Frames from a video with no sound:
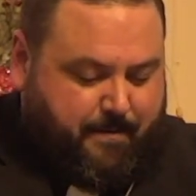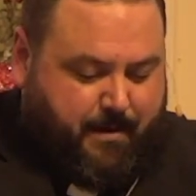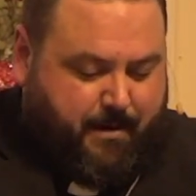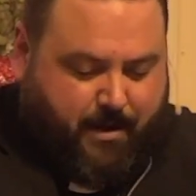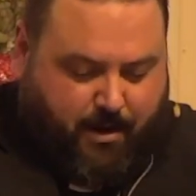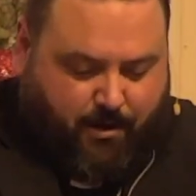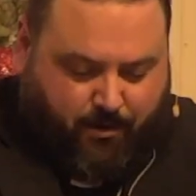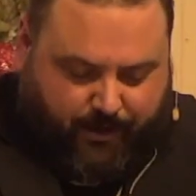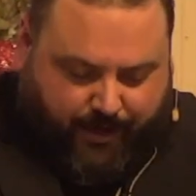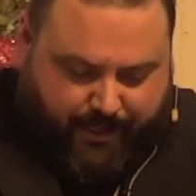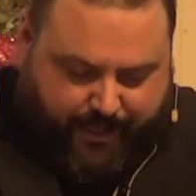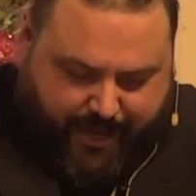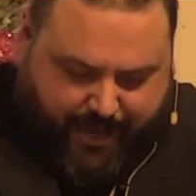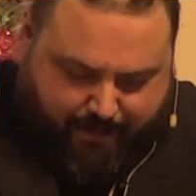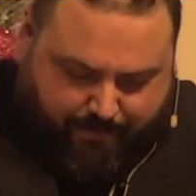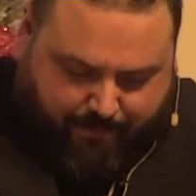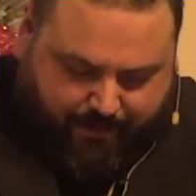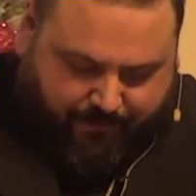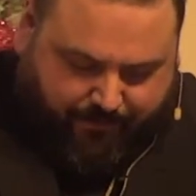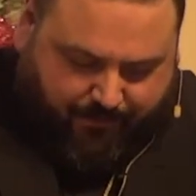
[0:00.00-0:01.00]
Not only
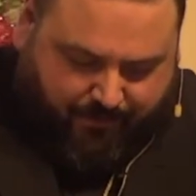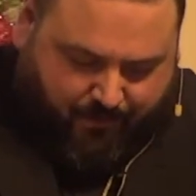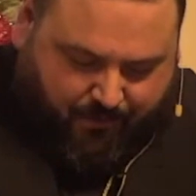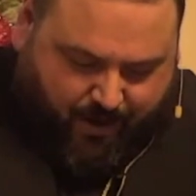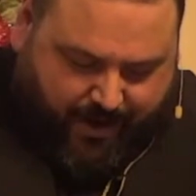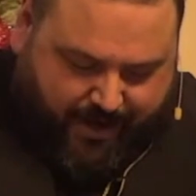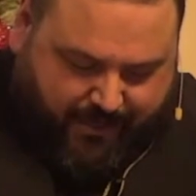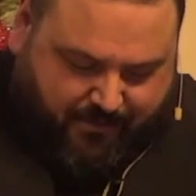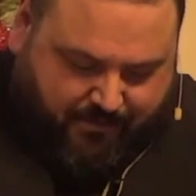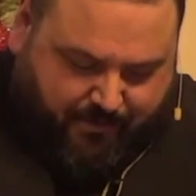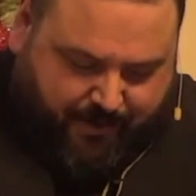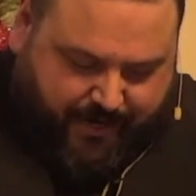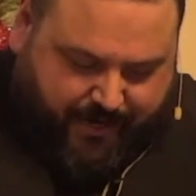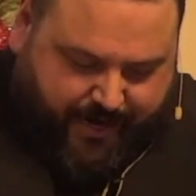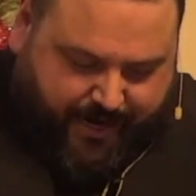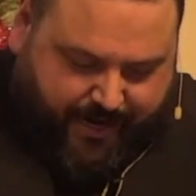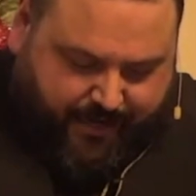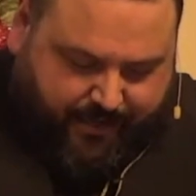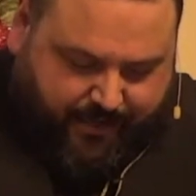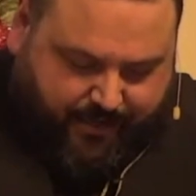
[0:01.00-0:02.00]
that, but if the wise men
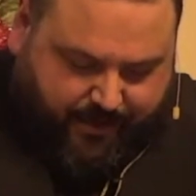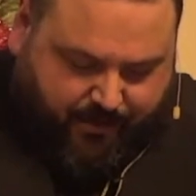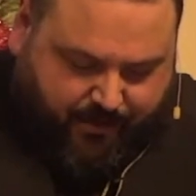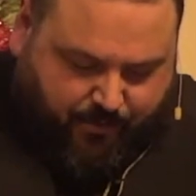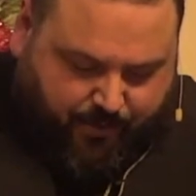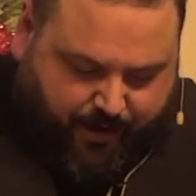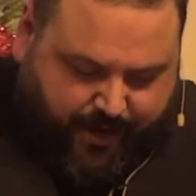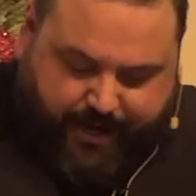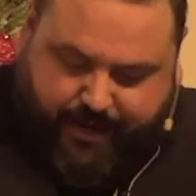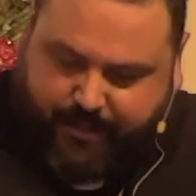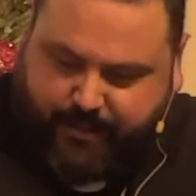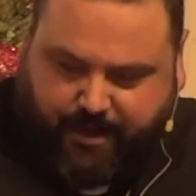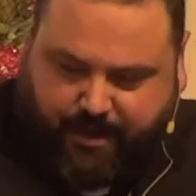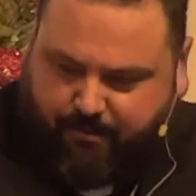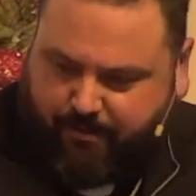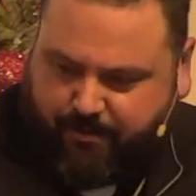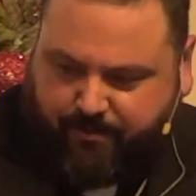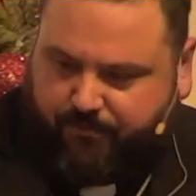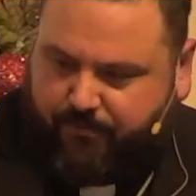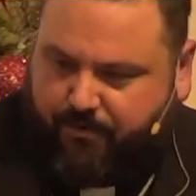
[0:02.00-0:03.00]
had their way, they
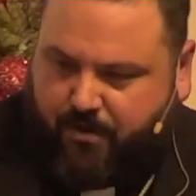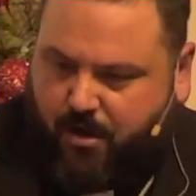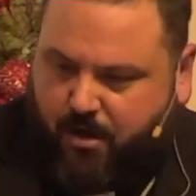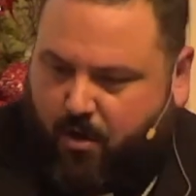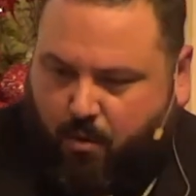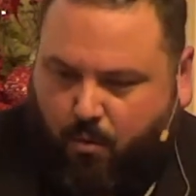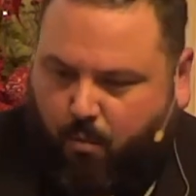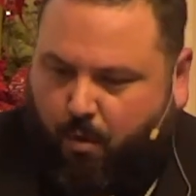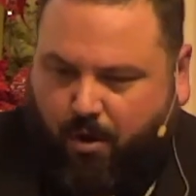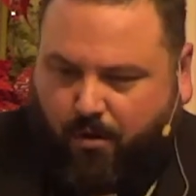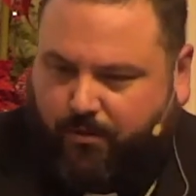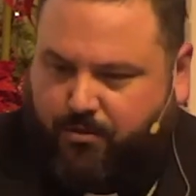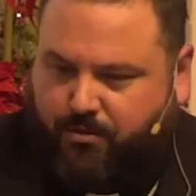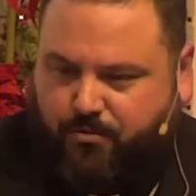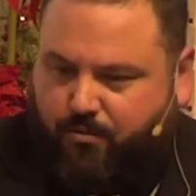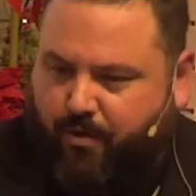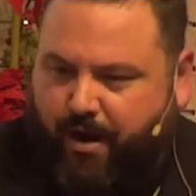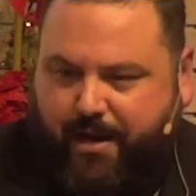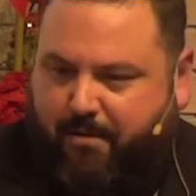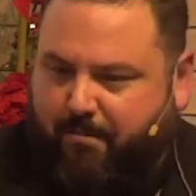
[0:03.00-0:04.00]
would have
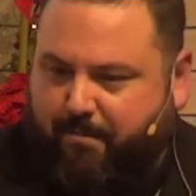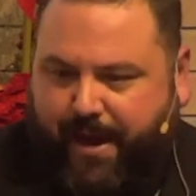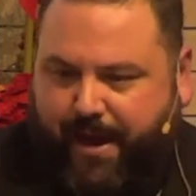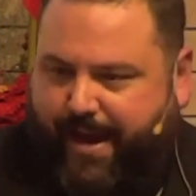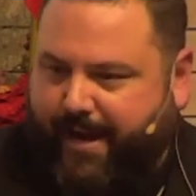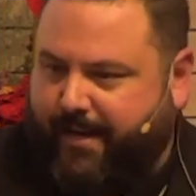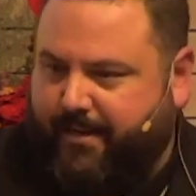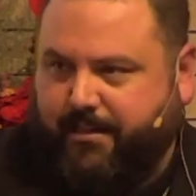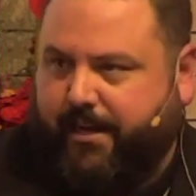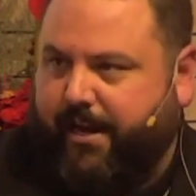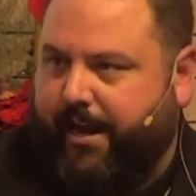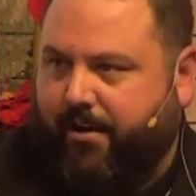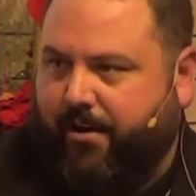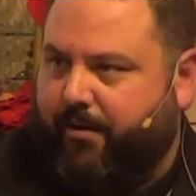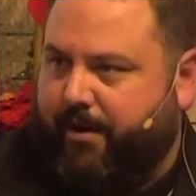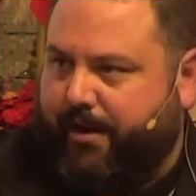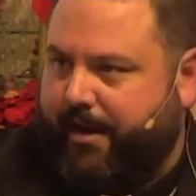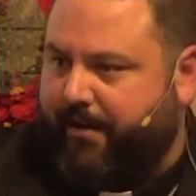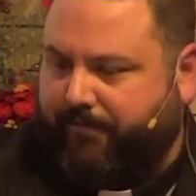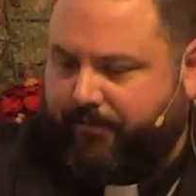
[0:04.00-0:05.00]
waltzed right back to
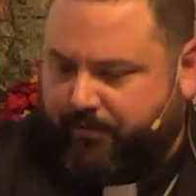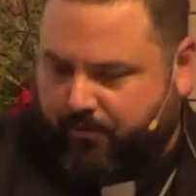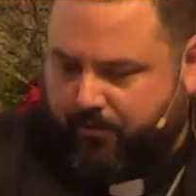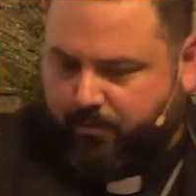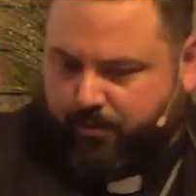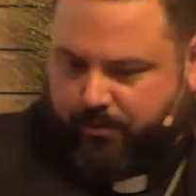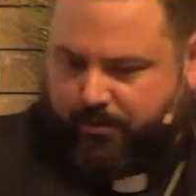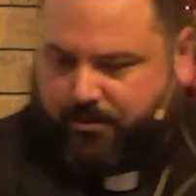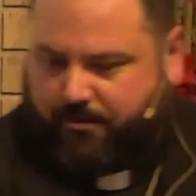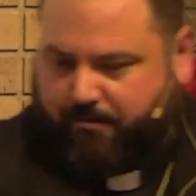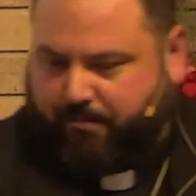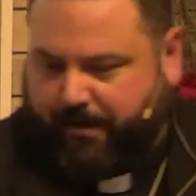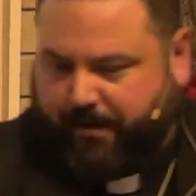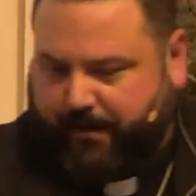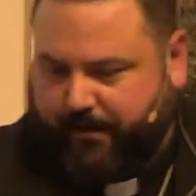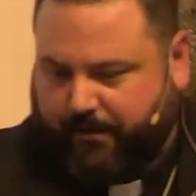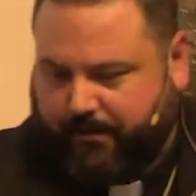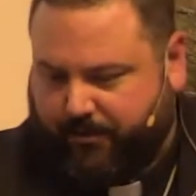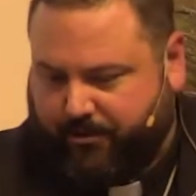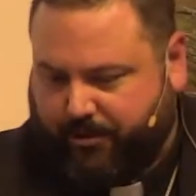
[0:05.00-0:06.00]
Herod after
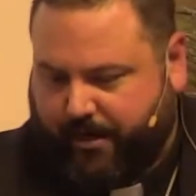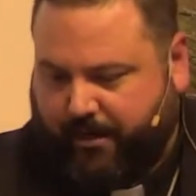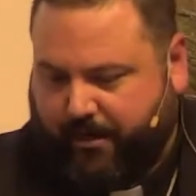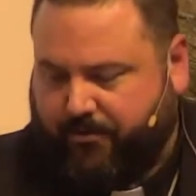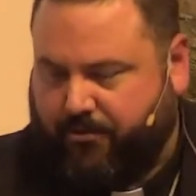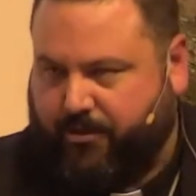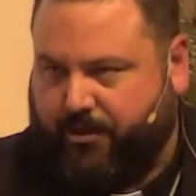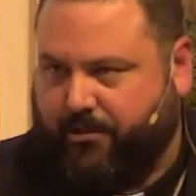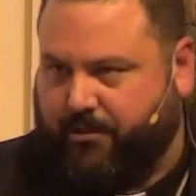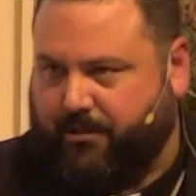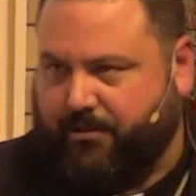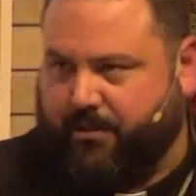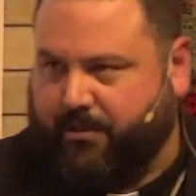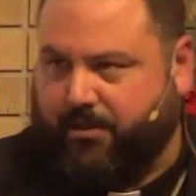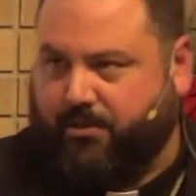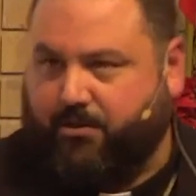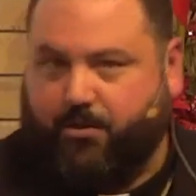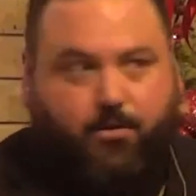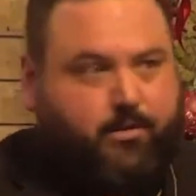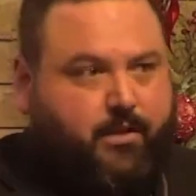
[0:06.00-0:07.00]
worshiping the child Jesus
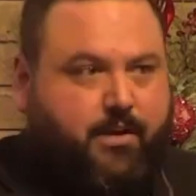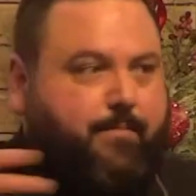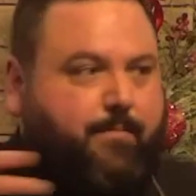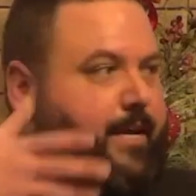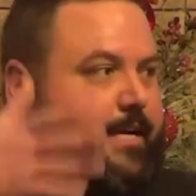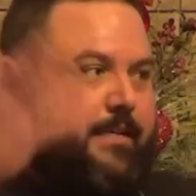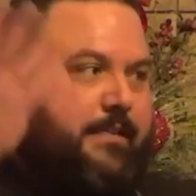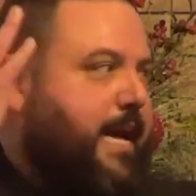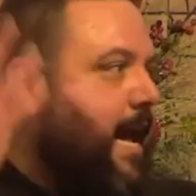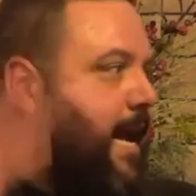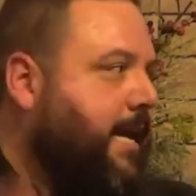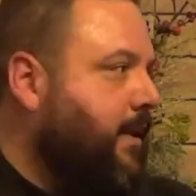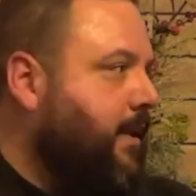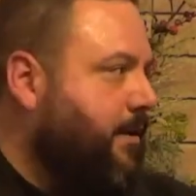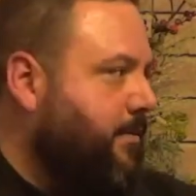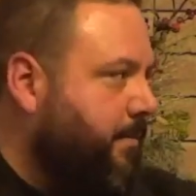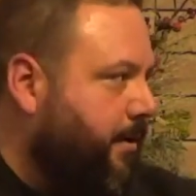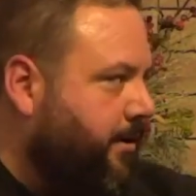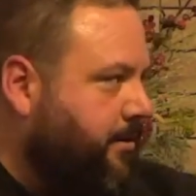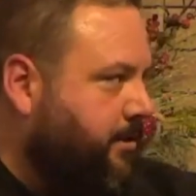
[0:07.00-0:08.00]
and told him
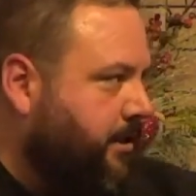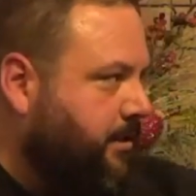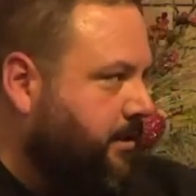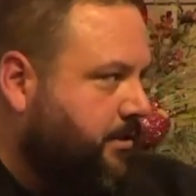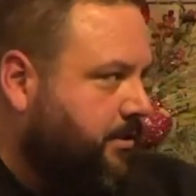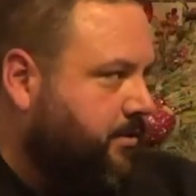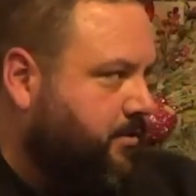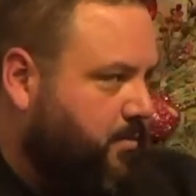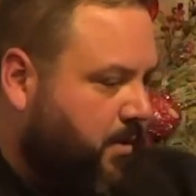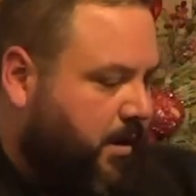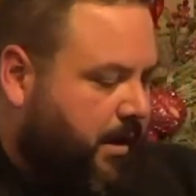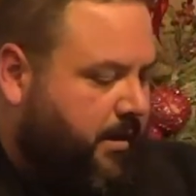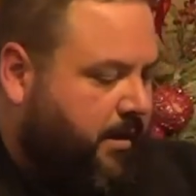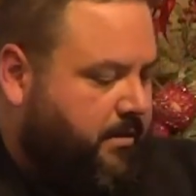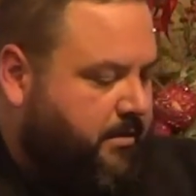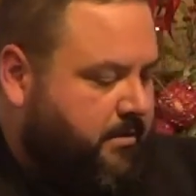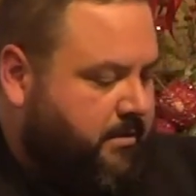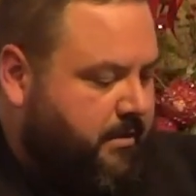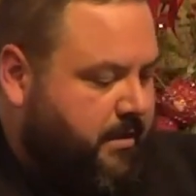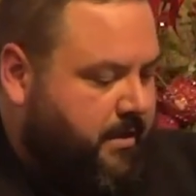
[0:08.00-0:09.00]
exactly where Jesus
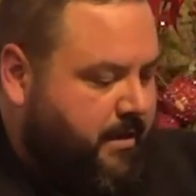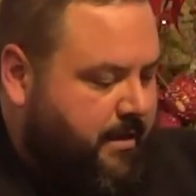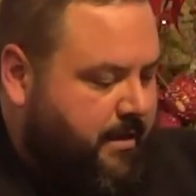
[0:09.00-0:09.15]
was.